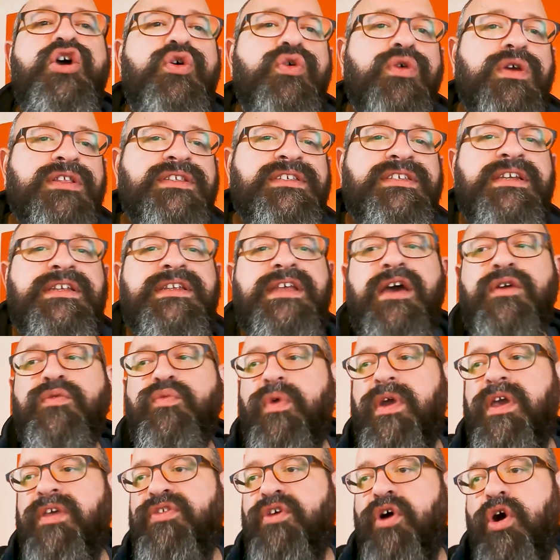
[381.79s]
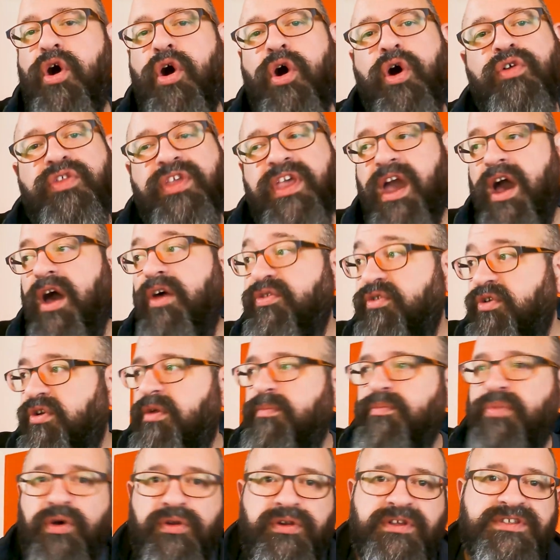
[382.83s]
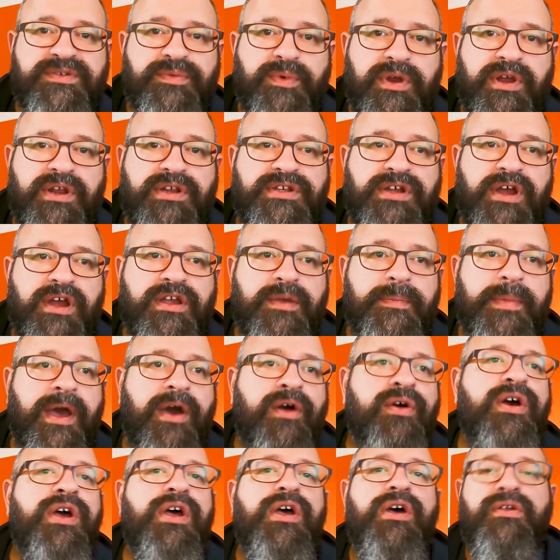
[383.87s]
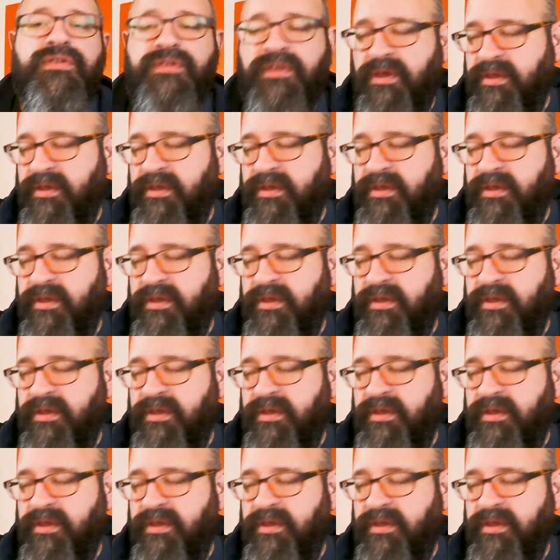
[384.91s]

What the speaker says: who can sit down with all the other components that we're going to talk about,